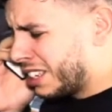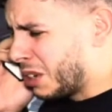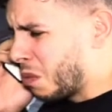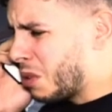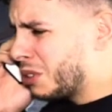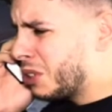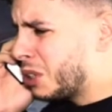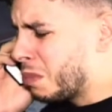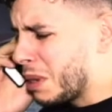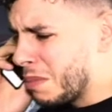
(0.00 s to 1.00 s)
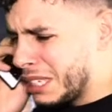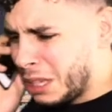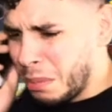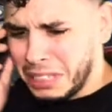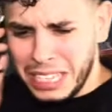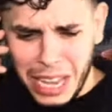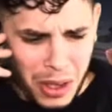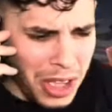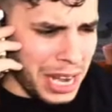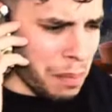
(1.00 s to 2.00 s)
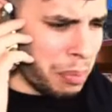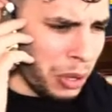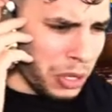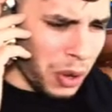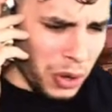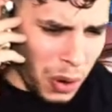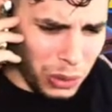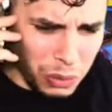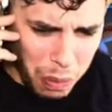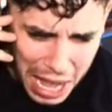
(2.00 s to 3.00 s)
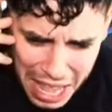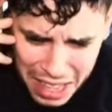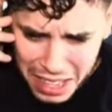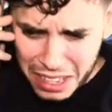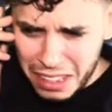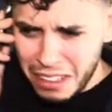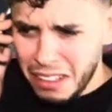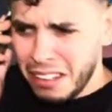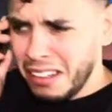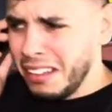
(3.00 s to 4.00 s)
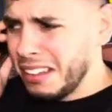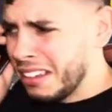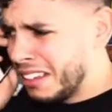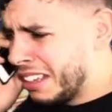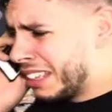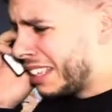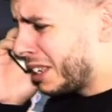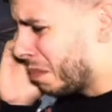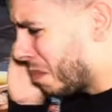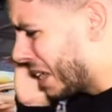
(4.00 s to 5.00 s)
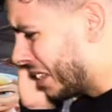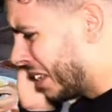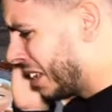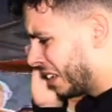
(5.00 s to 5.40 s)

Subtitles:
She wants you to be Mr. Potato Head and put your nose where? Oh, that's mad.